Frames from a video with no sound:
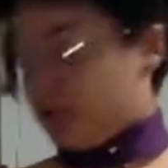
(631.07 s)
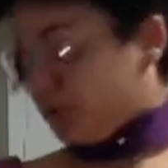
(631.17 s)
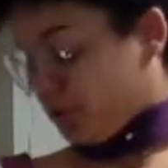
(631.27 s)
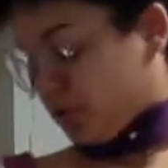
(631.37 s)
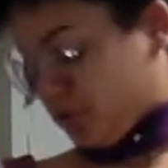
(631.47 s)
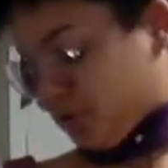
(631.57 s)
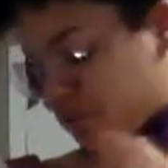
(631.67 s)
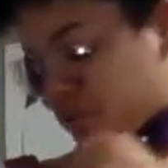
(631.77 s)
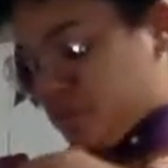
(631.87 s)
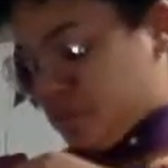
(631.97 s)

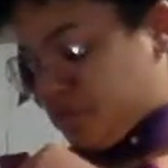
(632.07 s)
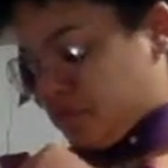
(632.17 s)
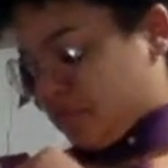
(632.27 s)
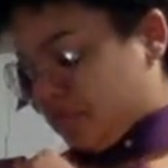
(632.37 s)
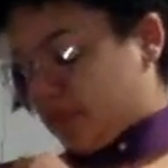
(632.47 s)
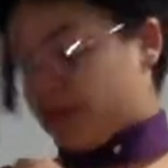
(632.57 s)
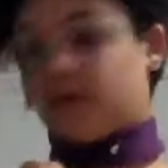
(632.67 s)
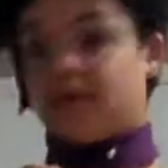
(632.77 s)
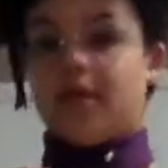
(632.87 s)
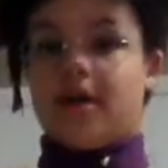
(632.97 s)
So,
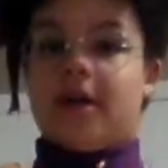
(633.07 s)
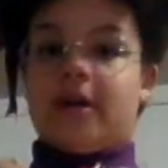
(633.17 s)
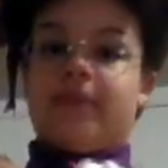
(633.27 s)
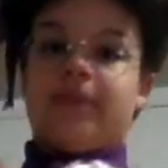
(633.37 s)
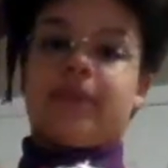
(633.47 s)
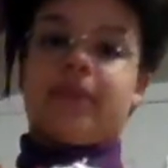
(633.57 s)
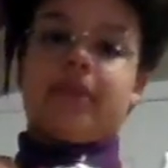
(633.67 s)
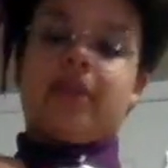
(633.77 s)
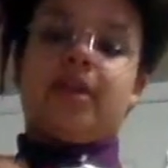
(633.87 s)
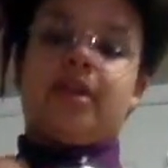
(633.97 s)
um,
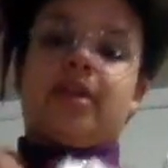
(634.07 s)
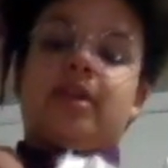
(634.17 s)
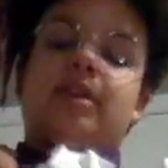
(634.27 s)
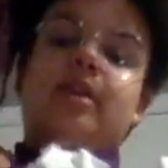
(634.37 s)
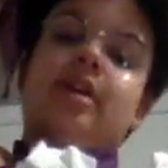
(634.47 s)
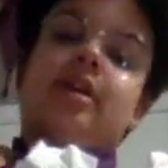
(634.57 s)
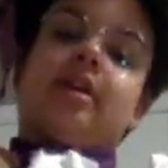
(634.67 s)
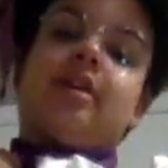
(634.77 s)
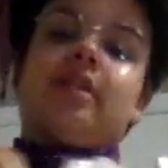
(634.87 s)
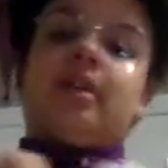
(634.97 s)
yeah,
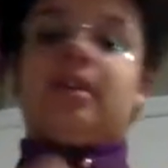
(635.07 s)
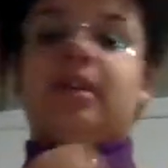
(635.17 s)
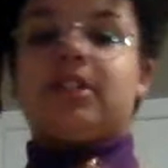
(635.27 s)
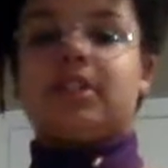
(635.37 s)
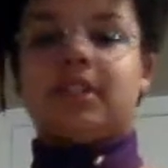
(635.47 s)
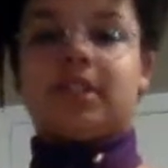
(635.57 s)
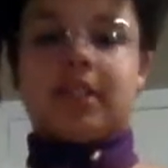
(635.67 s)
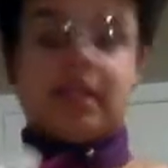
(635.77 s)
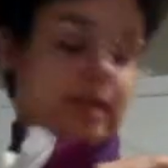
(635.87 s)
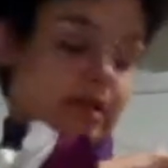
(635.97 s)
and then I just need to
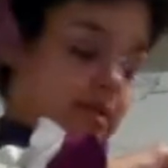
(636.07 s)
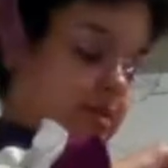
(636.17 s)
get